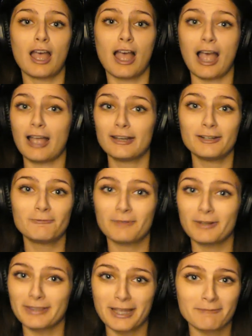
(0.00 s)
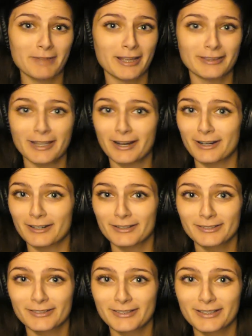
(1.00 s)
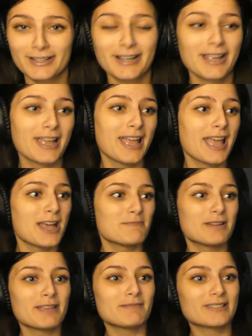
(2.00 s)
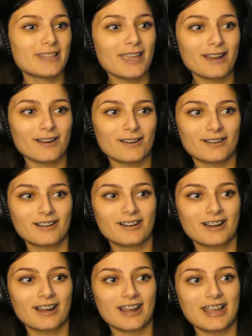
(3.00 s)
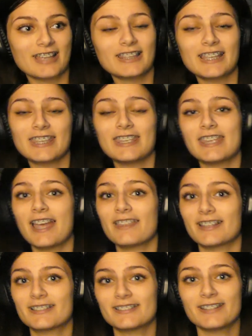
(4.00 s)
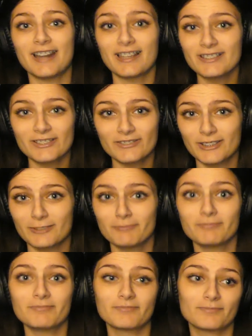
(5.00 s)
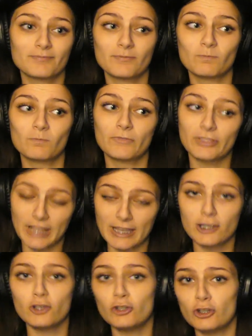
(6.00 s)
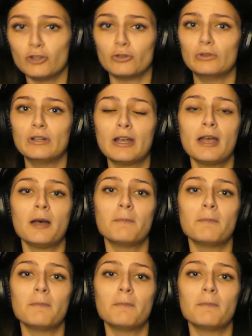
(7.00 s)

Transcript: I didn't want that man there, but he was there and like, yeah, that's nice of him. Thank you, dude.